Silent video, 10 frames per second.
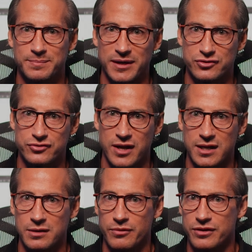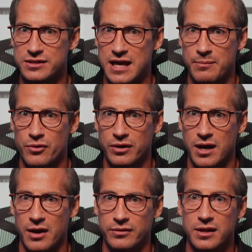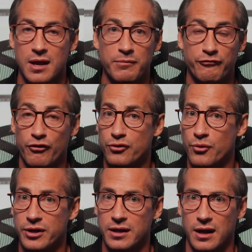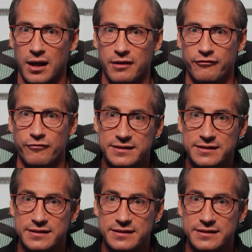by trading with a demo account before going live.